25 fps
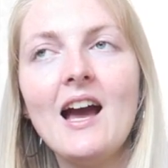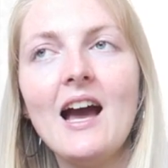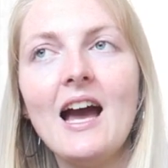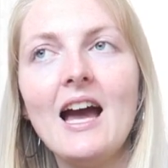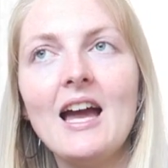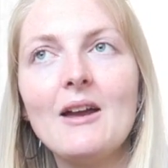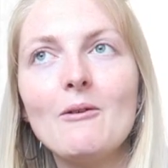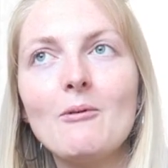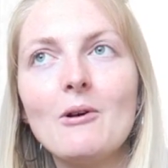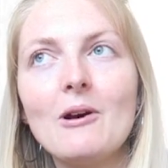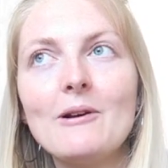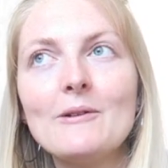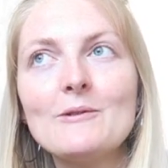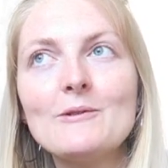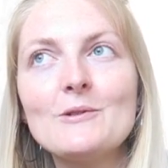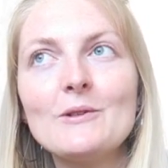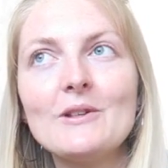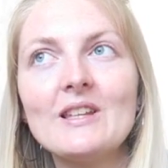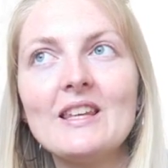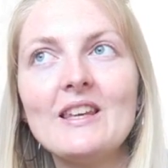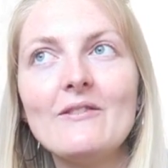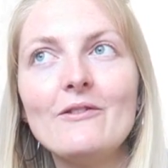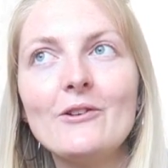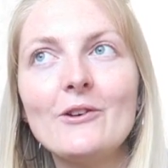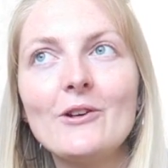I want
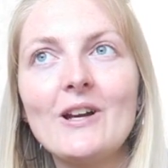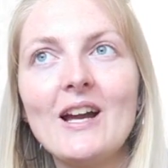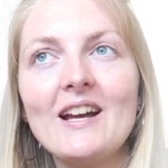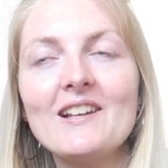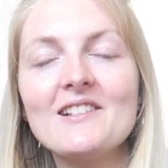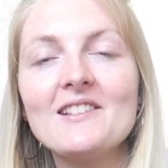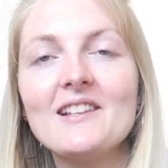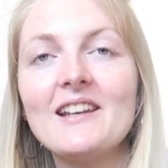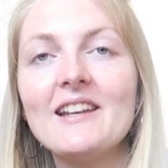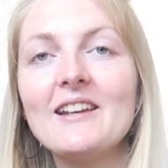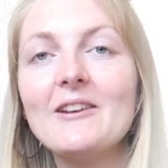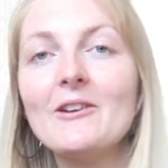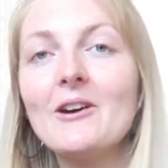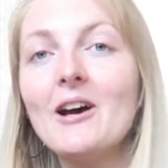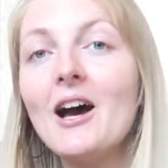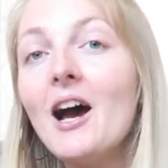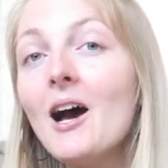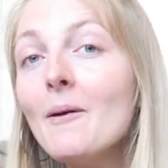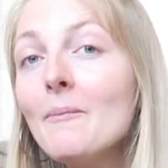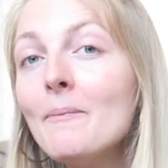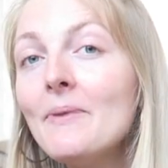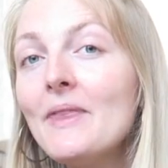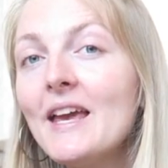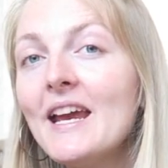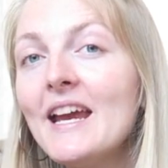to give you guys a little
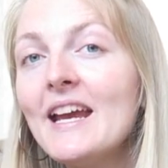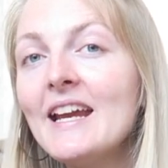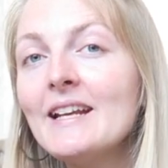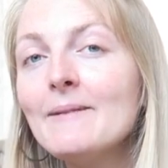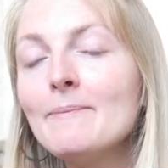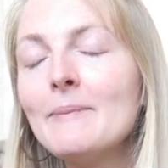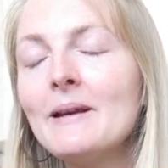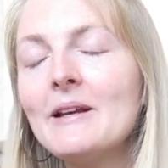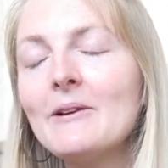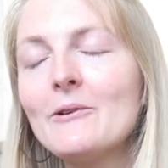update